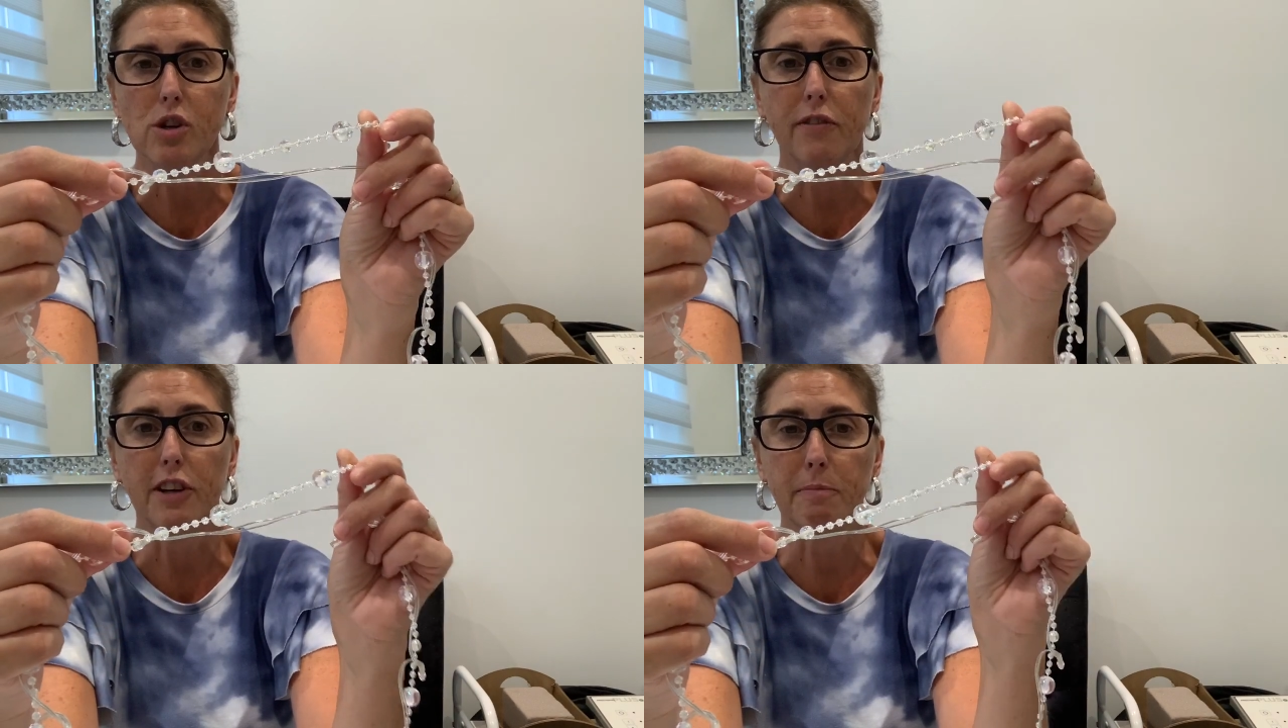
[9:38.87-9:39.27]

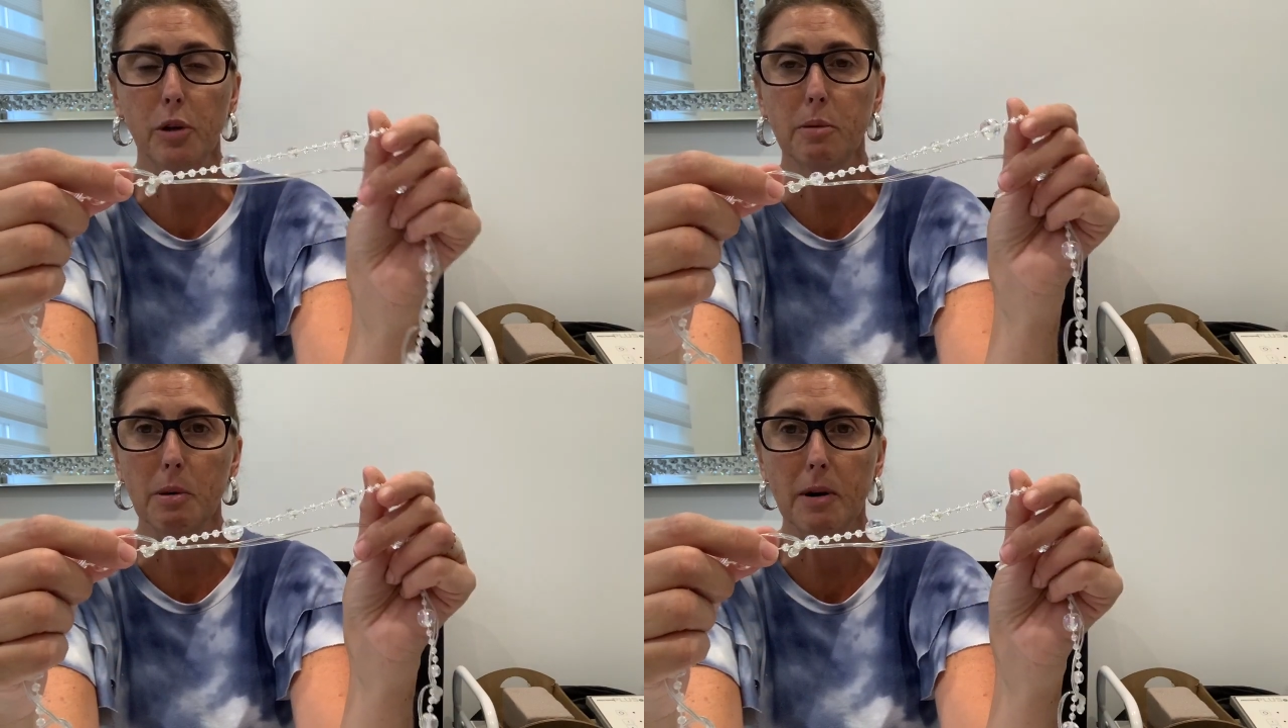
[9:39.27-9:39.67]
off and I've put
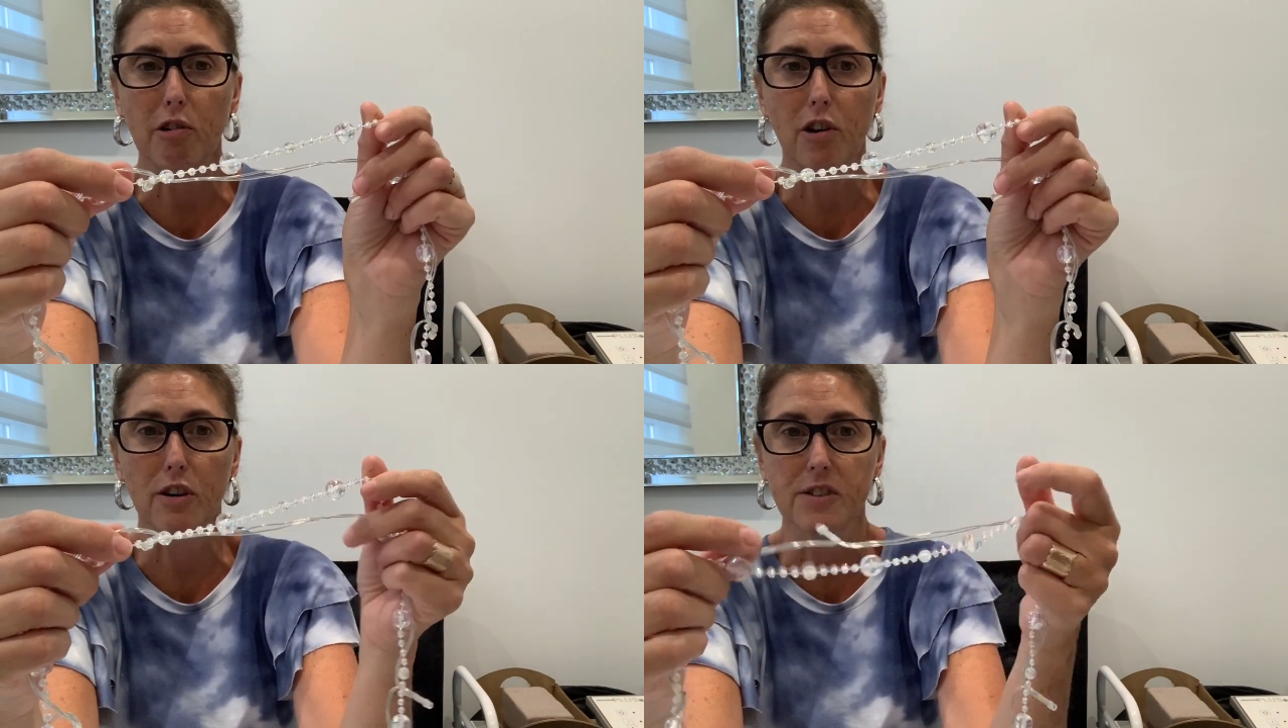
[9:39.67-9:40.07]
them on my
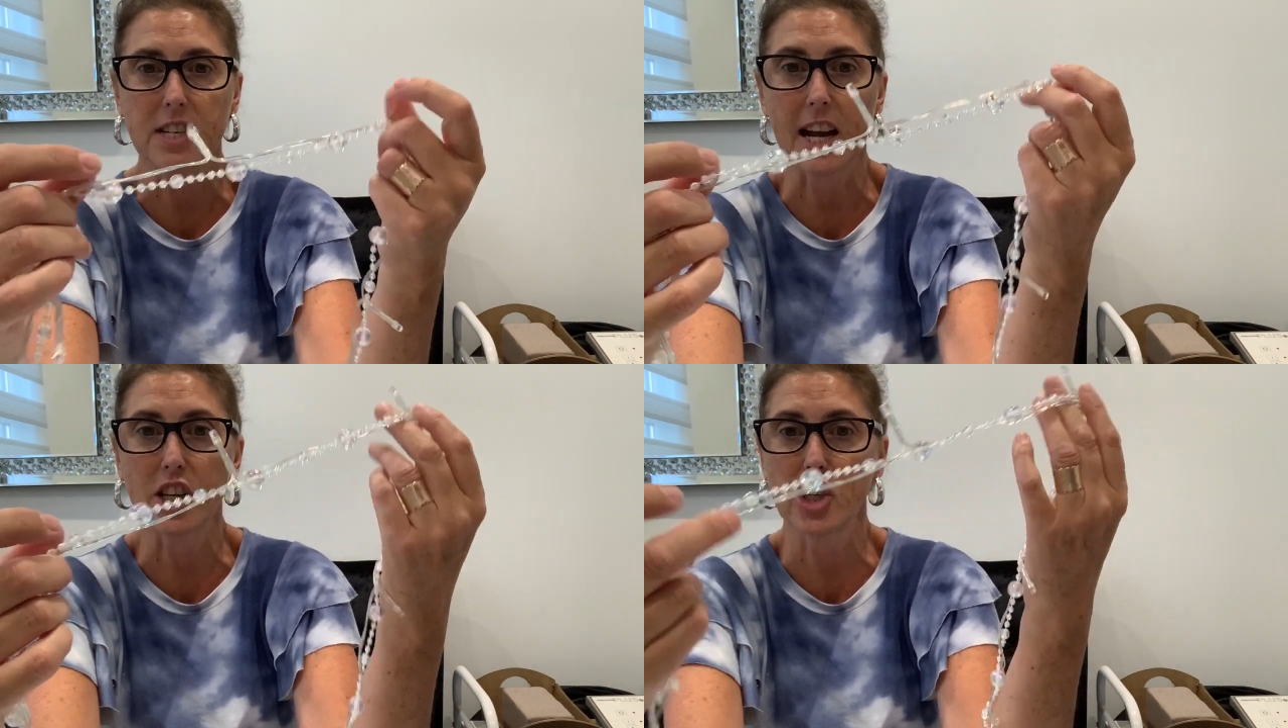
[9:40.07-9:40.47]
craft
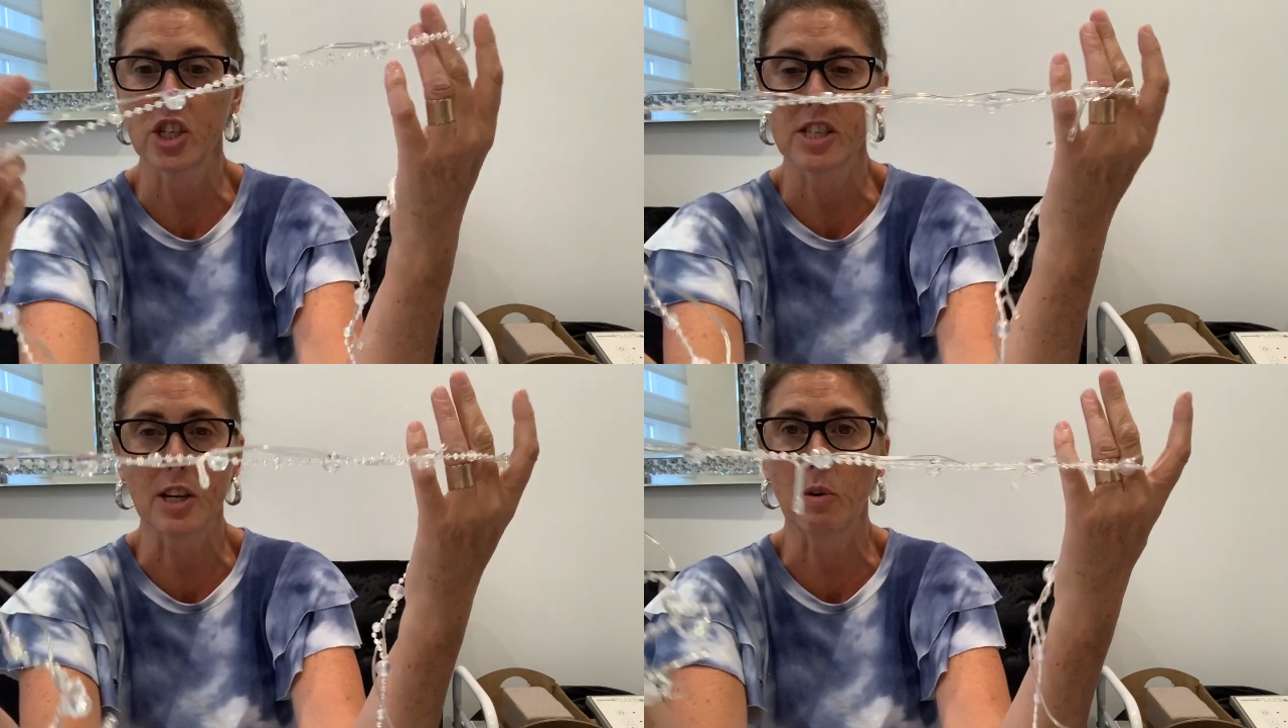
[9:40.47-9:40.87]
stash.
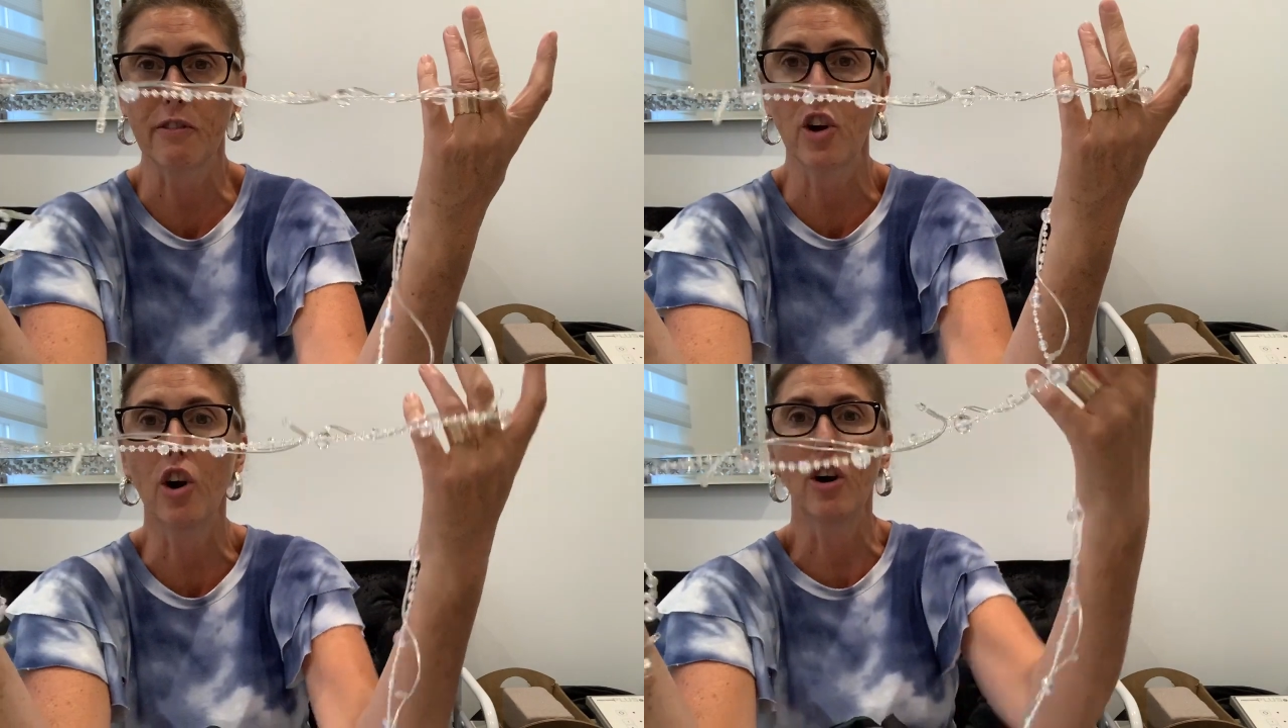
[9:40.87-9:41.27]
So I've
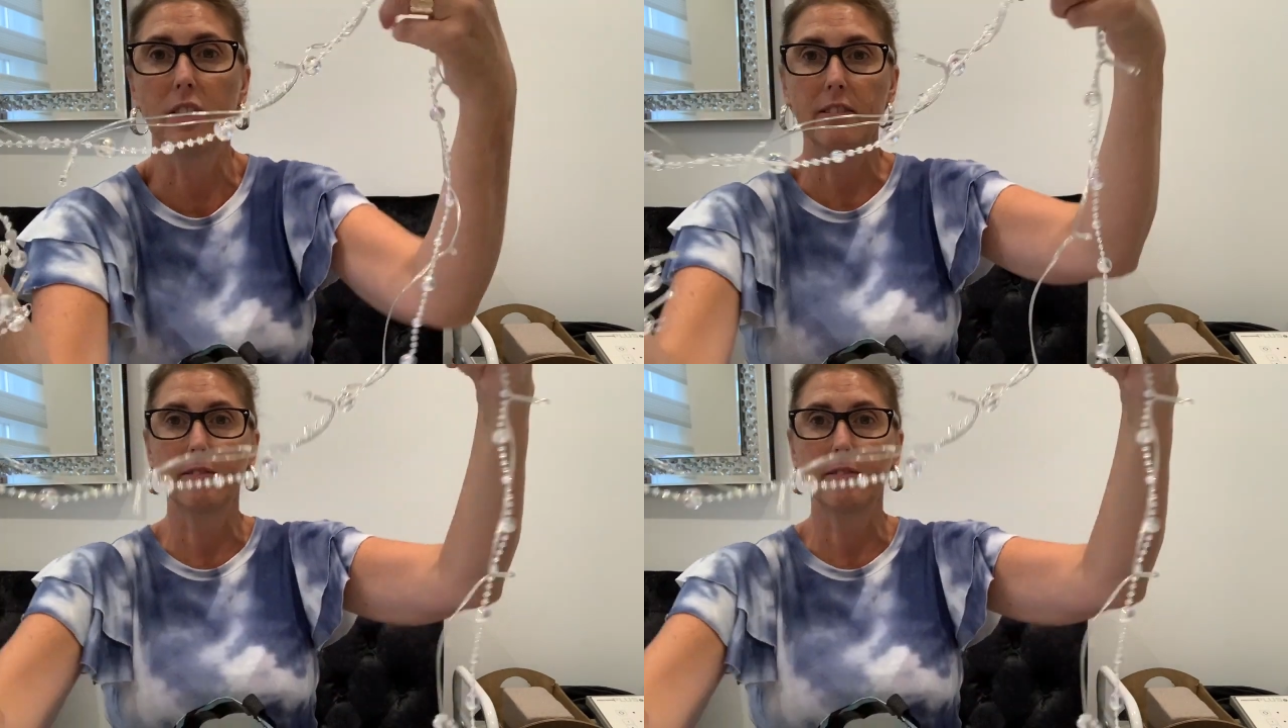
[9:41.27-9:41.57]
got,